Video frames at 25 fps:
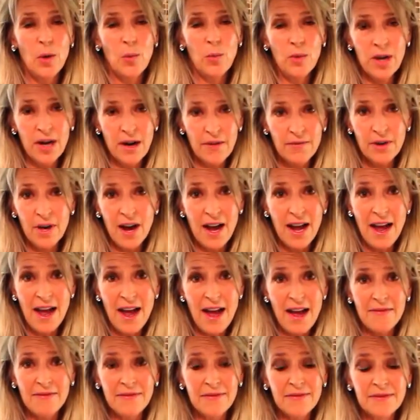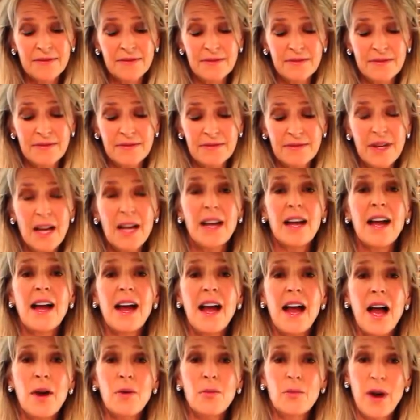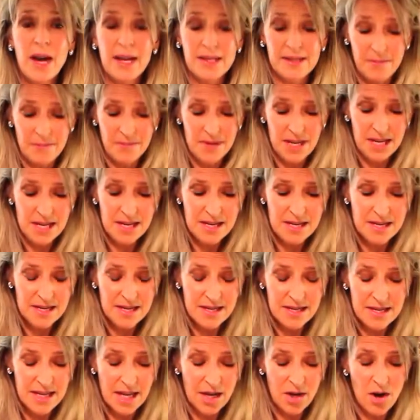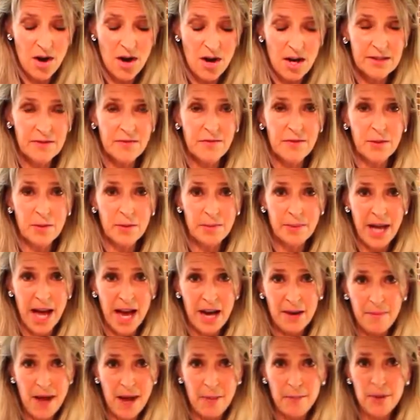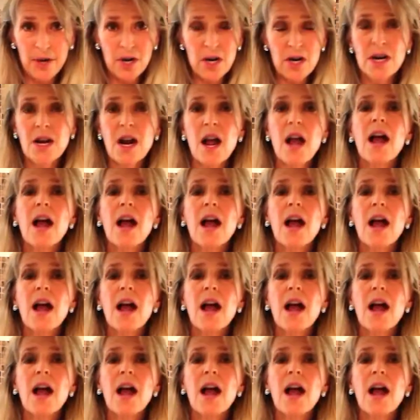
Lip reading: Whenever I have a recipe that calls for black pepper,